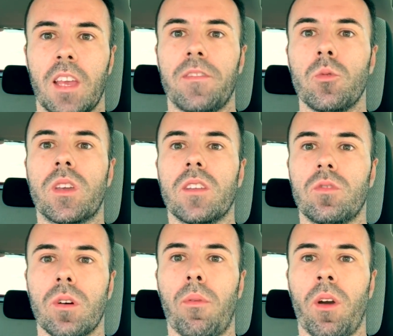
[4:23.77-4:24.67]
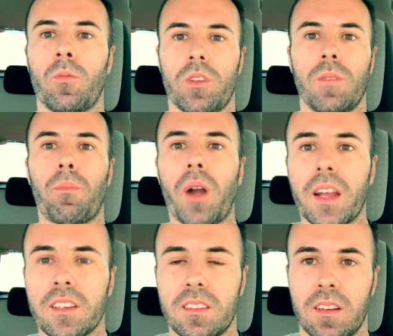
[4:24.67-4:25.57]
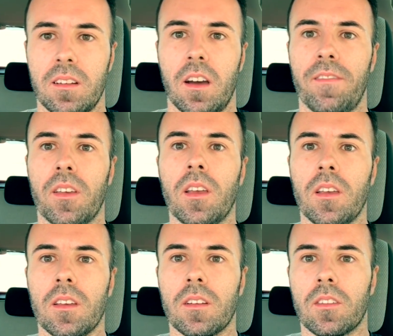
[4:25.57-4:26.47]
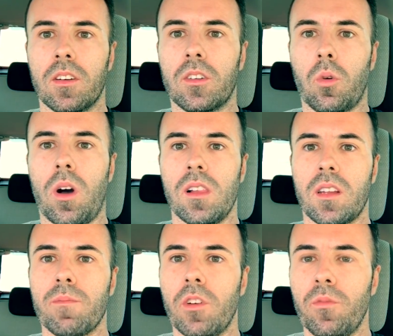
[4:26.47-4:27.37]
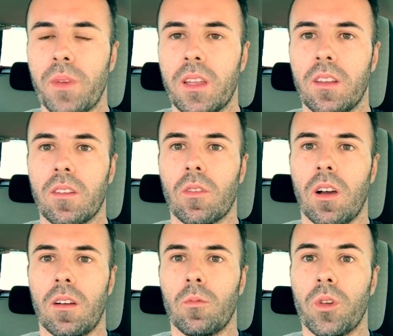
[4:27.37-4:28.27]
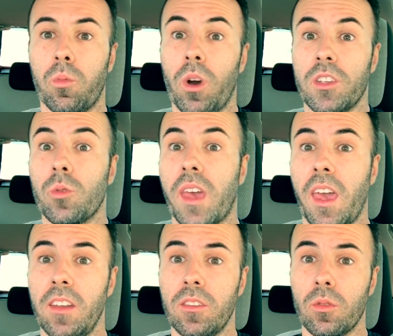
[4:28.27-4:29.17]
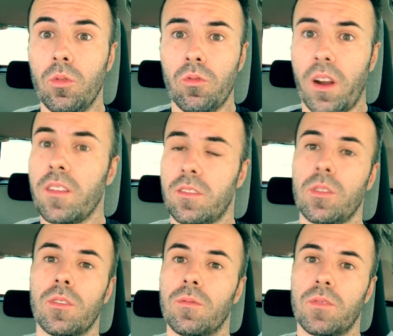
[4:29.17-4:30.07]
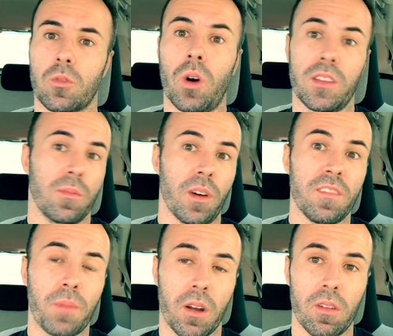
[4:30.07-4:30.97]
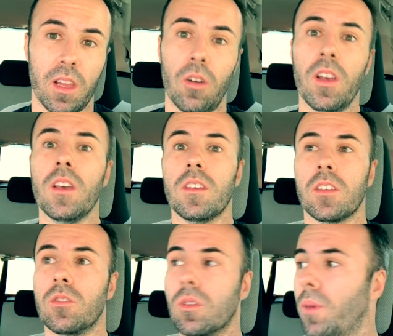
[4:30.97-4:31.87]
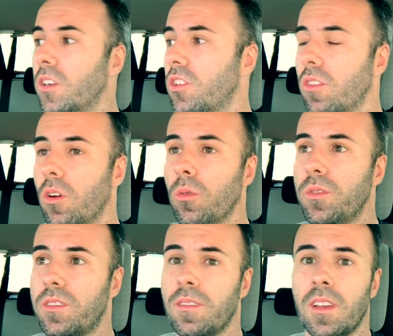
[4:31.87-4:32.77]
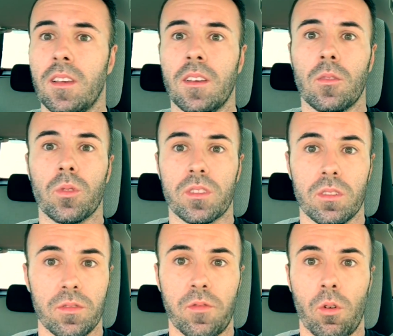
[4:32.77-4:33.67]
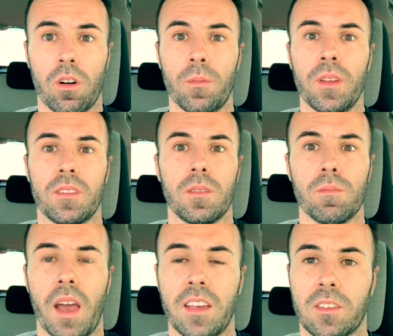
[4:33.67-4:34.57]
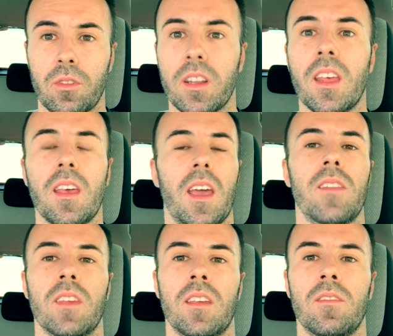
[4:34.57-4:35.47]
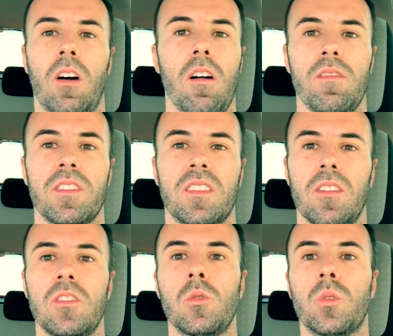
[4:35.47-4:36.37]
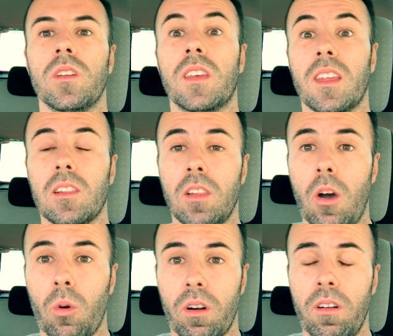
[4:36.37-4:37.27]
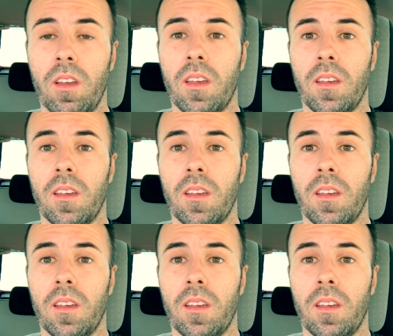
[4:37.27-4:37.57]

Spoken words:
if you get to a point where you practice it enough, good quality movement with what you can do, right, so your squats above parallel, you do a bunch of those with good form, you master it, and then all of a sudden you can get lower.